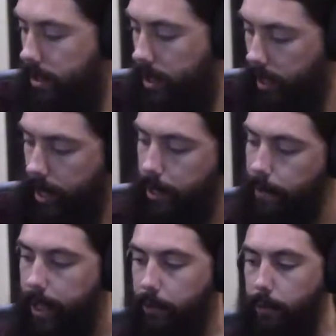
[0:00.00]
kind of
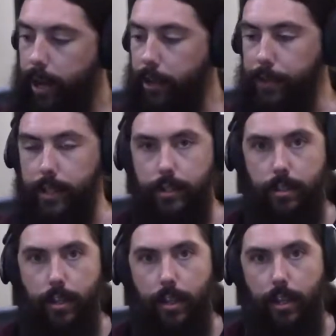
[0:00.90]
like right on this
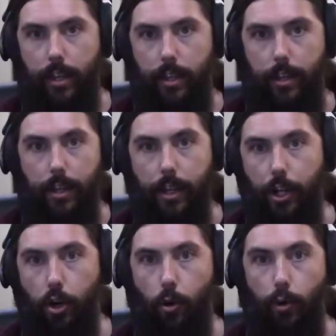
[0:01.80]

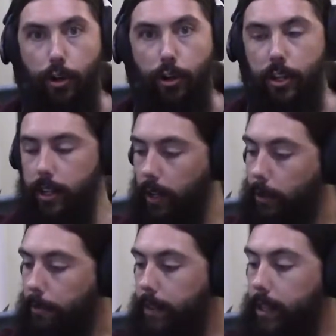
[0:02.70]
corner
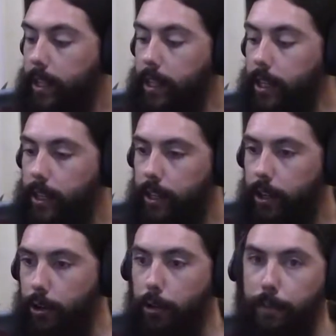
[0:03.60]
of the
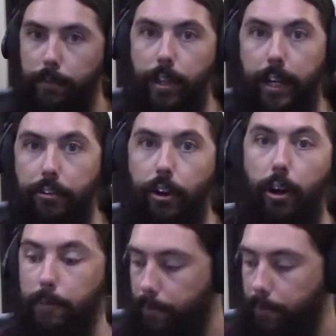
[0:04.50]
curve of the guitar.